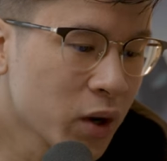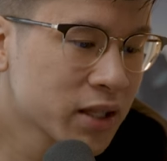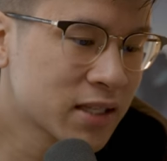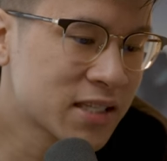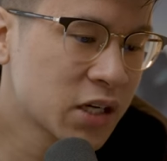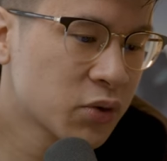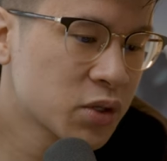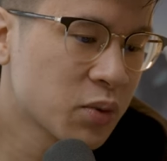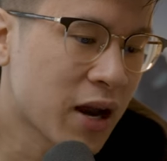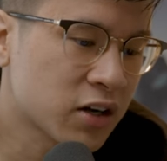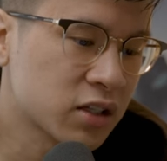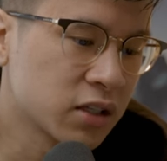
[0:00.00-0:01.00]
what the series
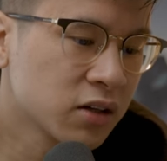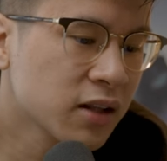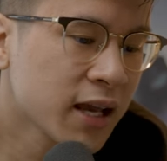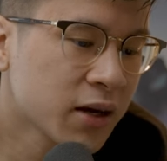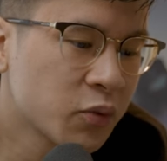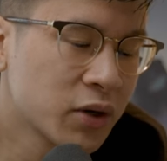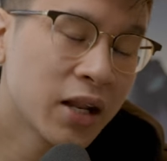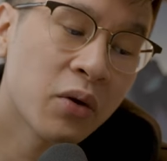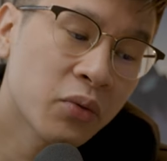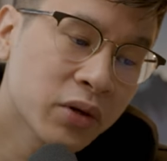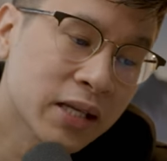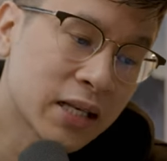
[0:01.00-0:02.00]
will actually look like, we
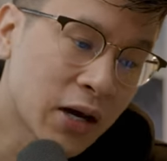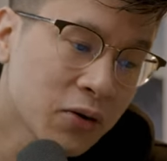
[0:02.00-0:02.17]
don't really really